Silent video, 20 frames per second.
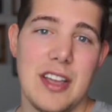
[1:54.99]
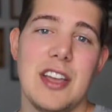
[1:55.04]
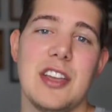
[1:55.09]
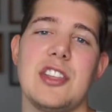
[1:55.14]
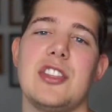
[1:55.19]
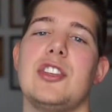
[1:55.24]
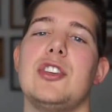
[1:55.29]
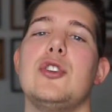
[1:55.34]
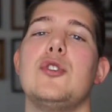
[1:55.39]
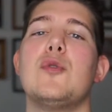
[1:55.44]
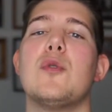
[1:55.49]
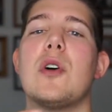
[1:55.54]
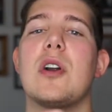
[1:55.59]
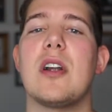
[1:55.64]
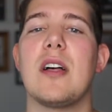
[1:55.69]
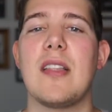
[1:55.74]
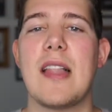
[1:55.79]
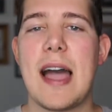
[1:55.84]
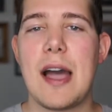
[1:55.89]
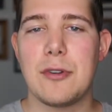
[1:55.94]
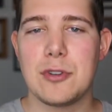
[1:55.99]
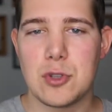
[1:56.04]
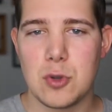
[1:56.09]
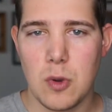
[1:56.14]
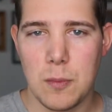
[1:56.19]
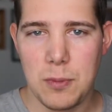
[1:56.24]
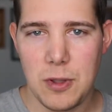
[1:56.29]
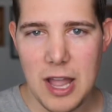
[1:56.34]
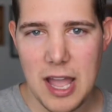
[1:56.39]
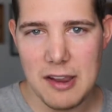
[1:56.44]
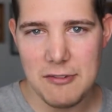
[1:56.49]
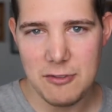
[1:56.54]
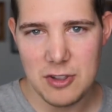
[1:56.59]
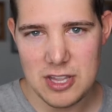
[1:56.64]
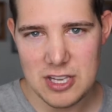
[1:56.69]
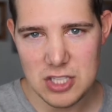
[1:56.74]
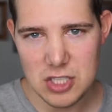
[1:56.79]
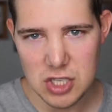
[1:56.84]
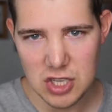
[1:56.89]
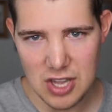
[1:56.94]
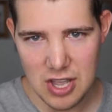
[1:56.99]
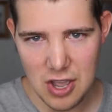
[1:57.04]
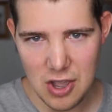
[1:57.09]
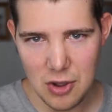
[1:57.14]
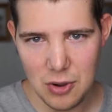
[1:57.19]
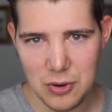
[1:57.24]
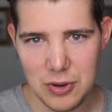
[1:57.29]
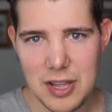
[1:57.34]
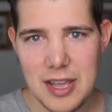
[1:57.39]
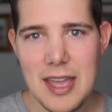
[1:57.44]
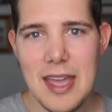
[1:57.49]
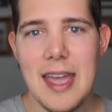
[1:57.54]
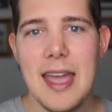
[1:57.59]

you are allowed to apply for this loan,